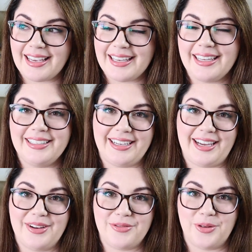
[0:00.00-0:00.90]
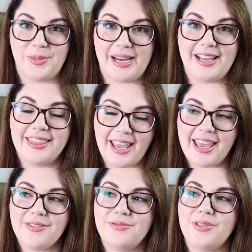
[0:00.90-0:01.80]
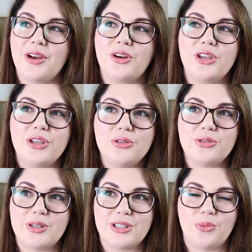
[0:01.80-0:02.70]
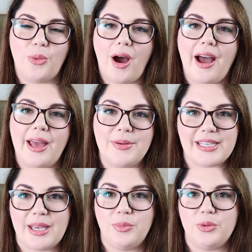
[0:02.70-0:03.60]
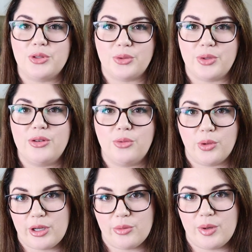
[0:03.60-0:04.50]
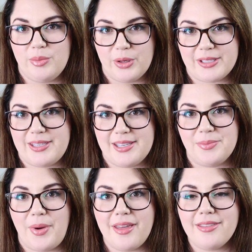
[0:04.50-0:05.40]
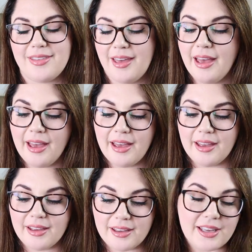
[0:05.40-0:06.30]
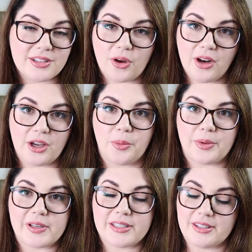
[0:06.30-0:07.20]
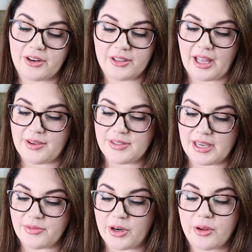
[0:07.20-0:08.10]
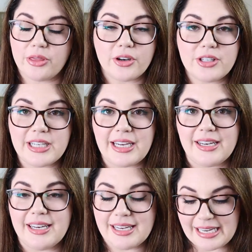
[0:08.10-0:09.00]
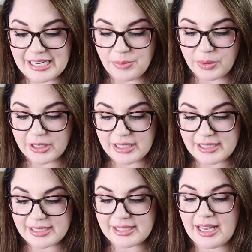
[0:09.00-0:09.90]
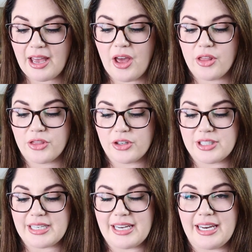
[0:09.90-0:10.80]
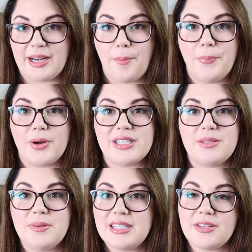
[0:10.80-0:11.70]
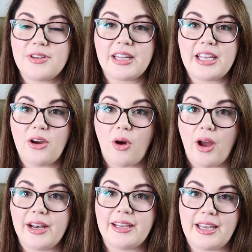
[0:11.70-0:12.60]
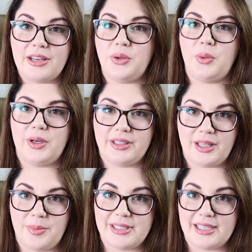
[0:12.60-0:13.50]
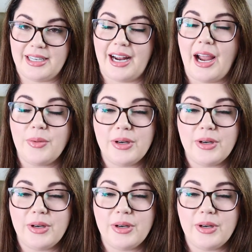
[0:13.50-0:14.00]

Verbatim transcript: killing it for me. They have, they're a huge reason why I was able to read forty-three books this month. It's audiobooks. They're a lifesaver. thirteen ebooks. thirteen books specifically on Kindle Unlimited. I